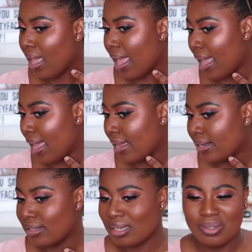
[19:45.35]

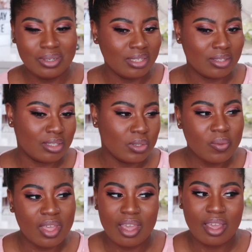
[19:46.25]
and look, it's
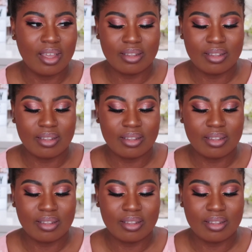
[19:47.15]
still there.